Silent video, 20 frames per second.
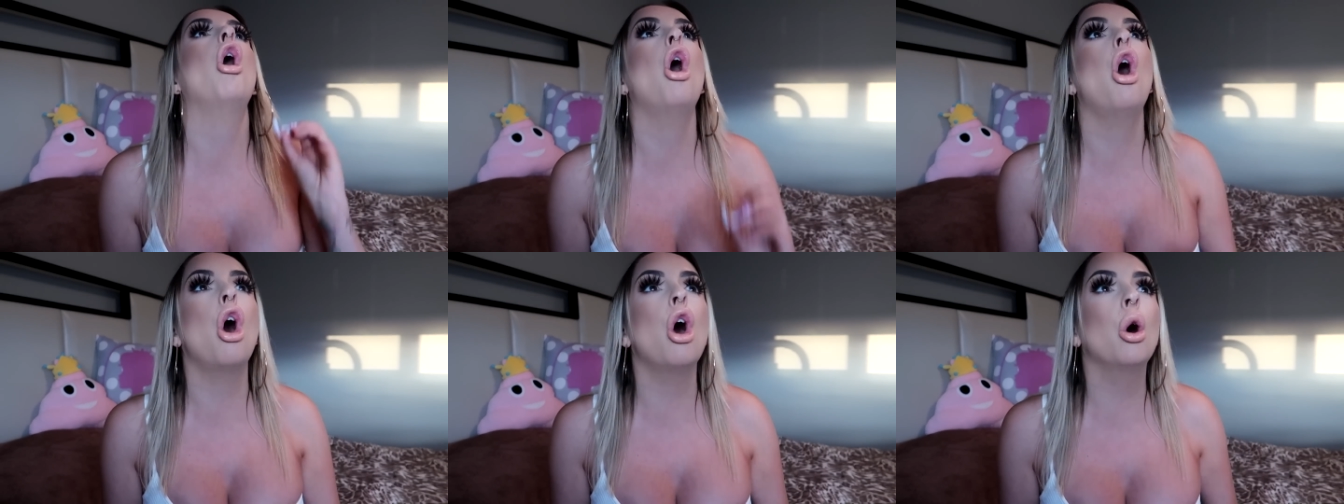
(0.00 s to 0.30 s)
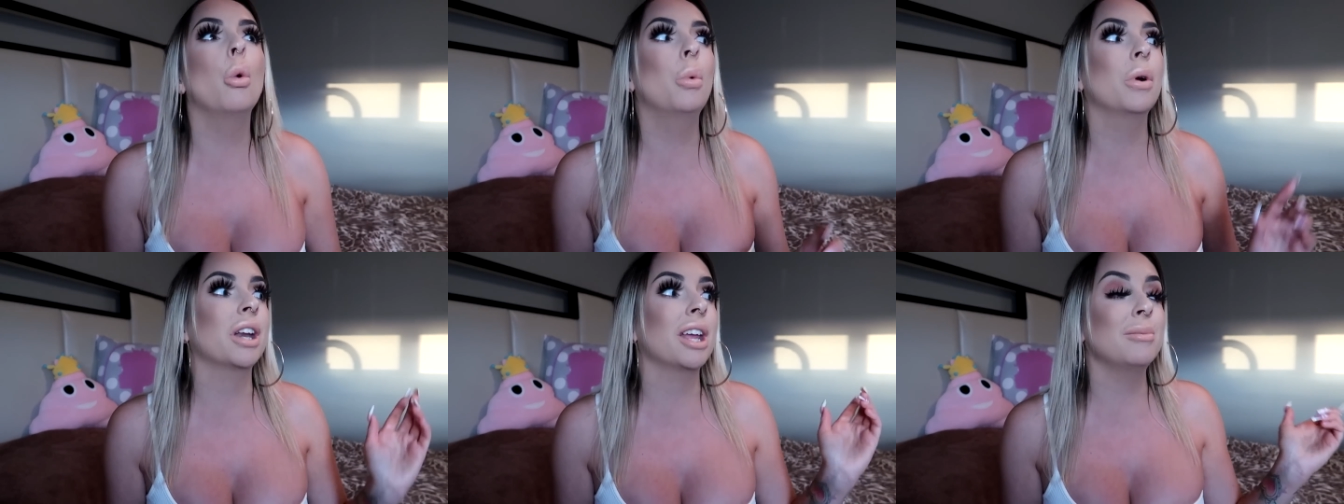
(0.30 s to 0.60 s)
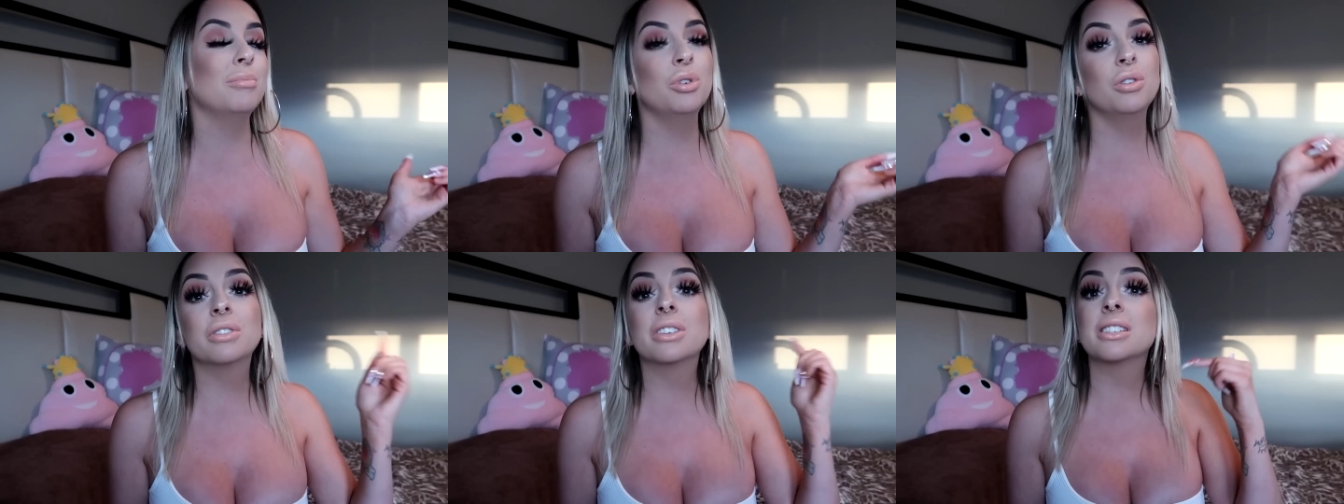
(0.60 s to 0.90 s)
all when
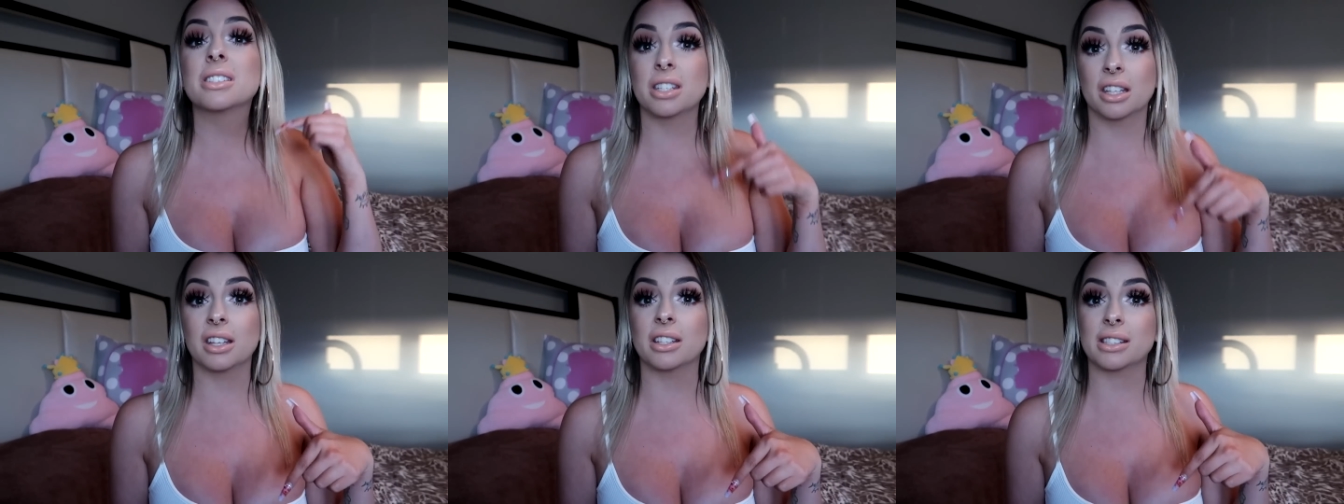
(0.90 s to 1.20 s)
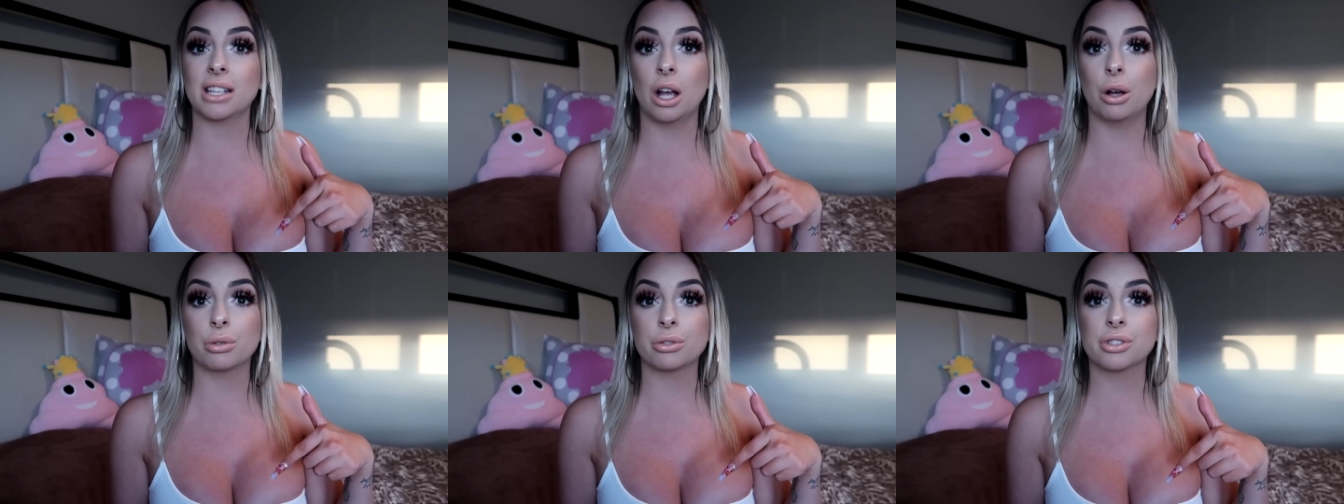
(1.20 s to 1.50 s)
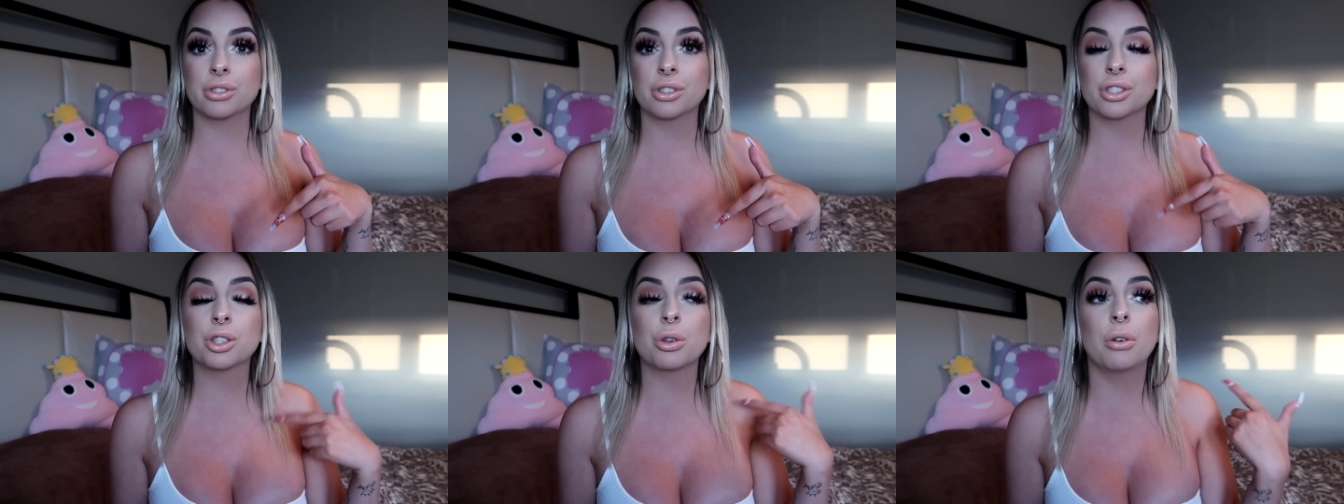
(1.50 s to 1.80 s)
I moved into this
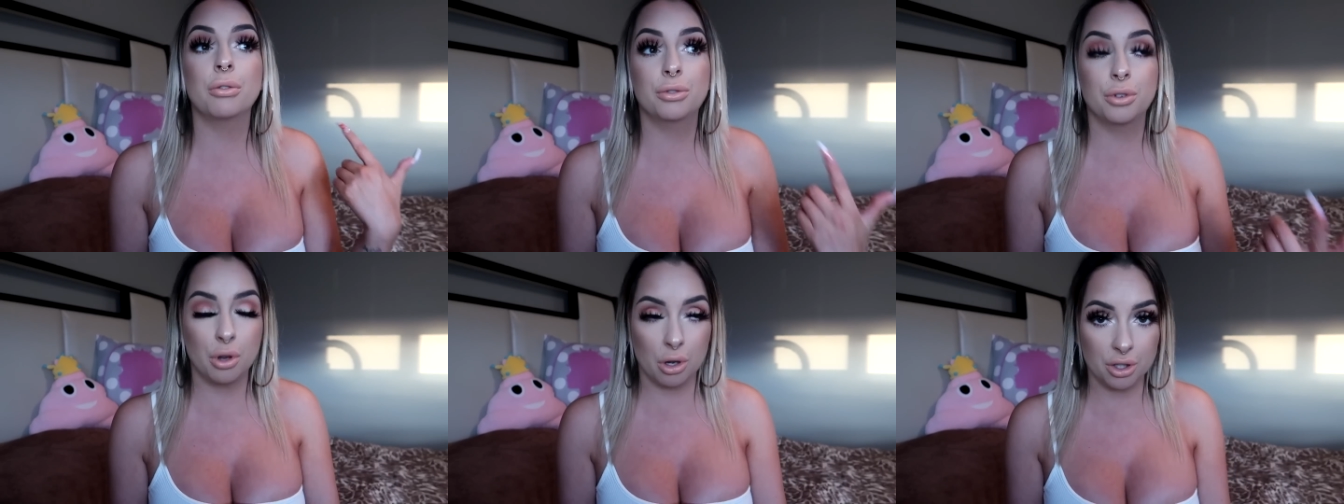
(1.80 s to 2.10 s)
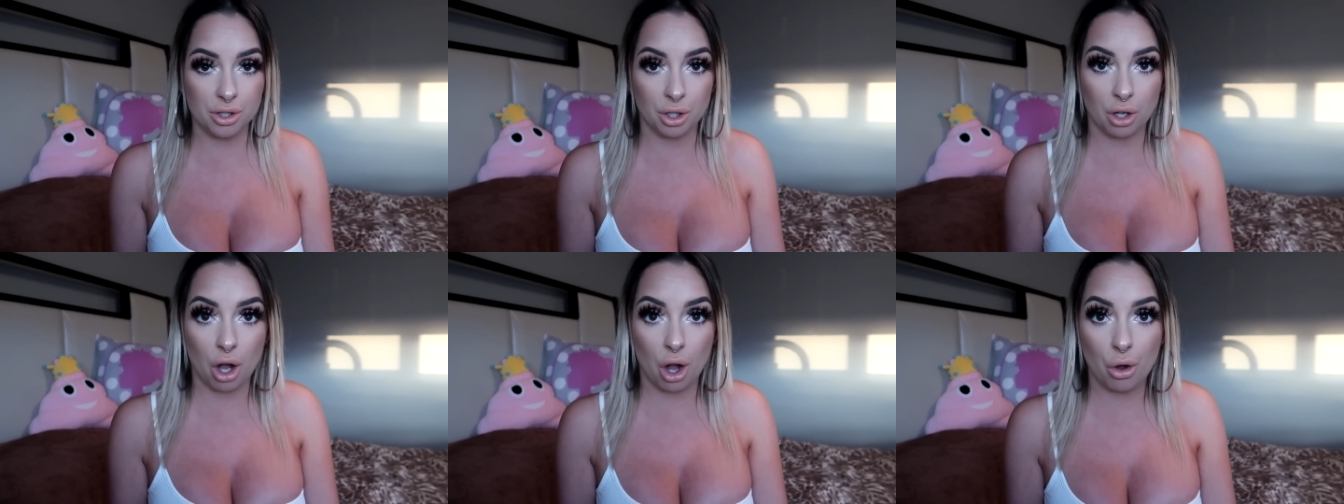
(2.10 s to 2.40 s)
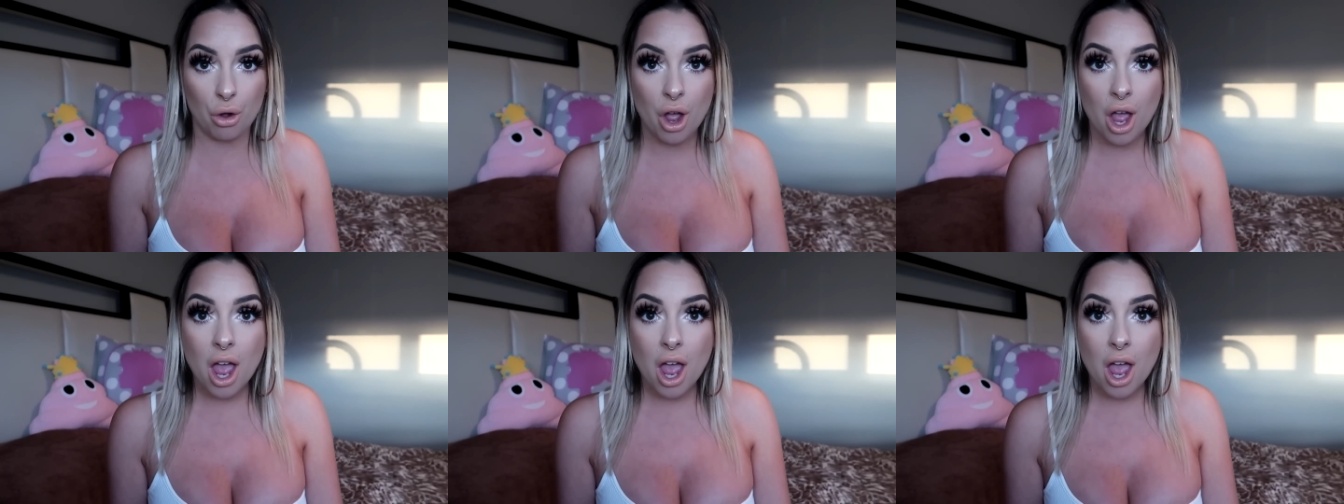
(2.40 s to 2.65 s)
house. So a few years ago.